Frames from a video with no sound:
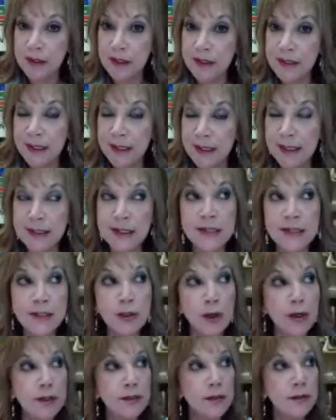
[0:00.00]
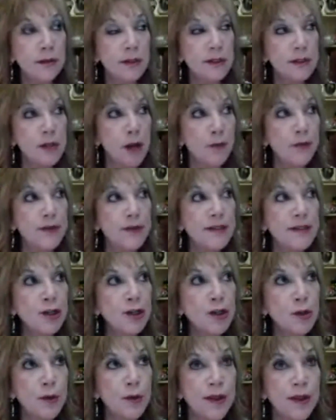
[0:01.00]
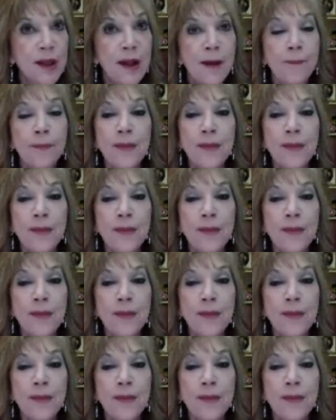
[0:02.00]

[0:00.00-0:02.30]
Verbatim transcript: the techniques I started this conversation with.